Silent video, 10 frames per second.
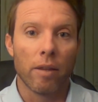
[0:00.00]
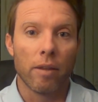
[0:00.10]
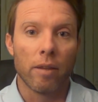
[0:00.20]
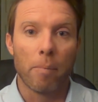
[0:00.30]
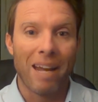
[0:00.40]

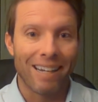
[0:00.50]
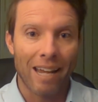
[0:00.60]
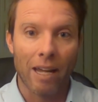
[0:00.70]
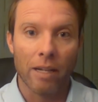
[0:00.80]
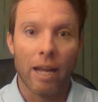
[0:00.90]

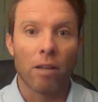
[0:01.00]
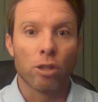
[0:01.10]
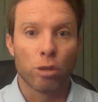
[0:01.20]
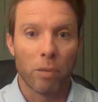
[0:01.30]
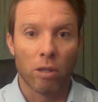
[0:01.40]
Medicaid
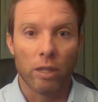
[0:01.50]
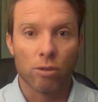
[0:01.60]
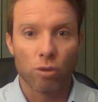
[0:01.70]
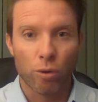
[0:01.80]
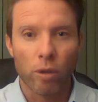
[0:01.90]
eligibility.
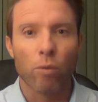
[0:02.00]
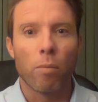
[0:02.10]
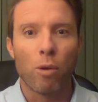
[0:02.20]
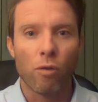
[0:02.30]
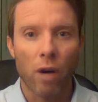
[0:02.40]
So you can
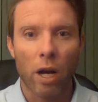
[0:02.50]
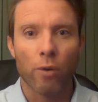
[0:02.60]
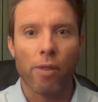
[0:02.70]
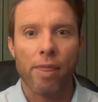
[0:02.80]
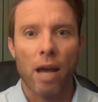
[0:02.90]
remove
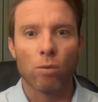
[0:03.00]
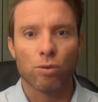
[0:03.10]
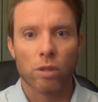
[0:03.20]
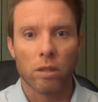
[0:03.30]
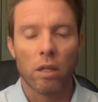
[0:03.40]

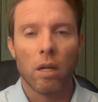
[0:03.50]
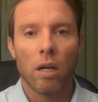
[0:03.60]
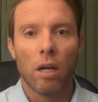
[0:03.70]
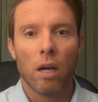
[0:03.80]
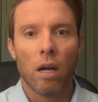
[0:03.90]

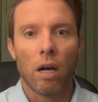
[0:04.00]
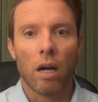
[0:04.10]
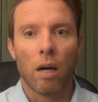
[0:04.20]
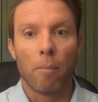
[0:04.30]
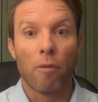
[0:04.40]

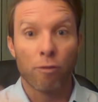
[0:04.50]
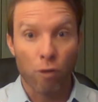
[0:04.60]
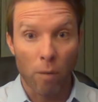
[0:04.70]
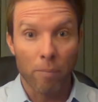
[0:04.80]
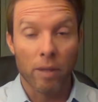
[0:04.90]
$100,000
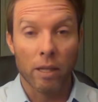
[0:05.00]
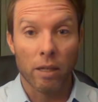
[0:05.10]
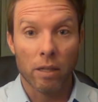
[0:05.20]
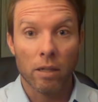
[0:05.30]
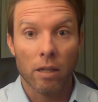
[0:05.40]
from
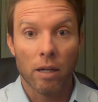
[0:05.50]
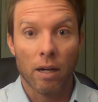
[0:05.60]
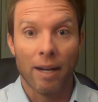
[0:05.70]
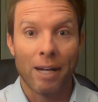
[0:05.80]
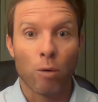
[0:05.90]
the
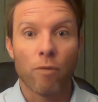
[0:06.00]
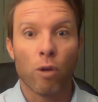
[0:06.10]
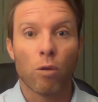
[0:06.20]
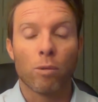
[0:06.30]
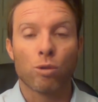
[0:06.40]

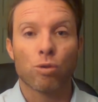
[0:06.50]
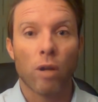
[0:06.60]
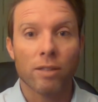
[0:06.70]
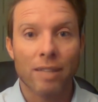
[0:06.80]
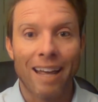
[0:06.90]
irrevocable
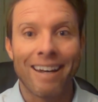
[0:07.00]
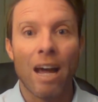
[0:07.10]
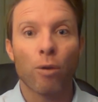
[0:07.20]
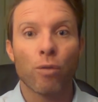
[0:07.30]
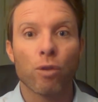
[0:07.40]
trust, and
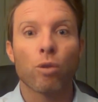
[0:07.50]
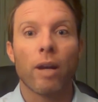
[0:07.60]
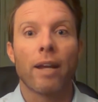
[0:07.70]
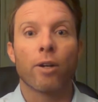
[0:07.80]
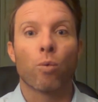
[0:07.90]
now you've
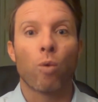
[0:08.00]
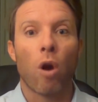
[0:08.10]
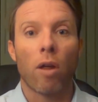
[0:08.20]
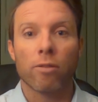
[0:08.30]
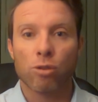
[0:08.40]
created a
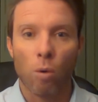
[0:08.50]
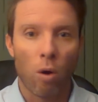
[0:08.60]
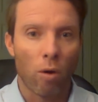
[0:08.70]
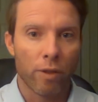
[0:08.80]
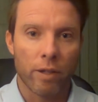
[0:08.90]
Roth. So
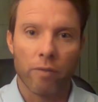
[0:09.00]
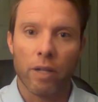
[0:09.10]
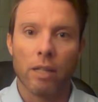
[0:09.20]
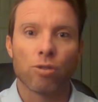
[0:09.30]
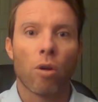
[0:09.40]
all the
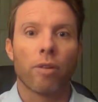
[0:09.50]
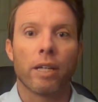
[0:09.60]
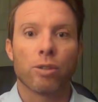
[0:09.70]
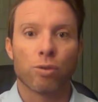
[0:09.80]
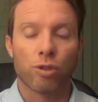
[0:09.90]
dividends, all
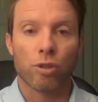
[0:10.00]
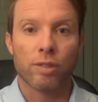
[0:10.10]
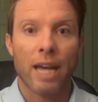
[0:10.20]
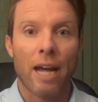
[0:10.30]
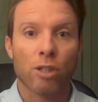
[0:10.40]
the interest are
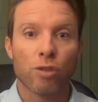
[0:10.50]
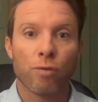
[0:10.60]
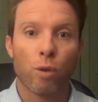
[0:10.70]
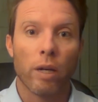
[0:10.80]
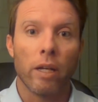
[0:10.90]

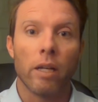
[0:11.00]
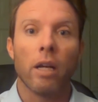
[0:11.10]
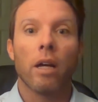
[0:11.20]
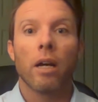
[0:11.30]
tax-free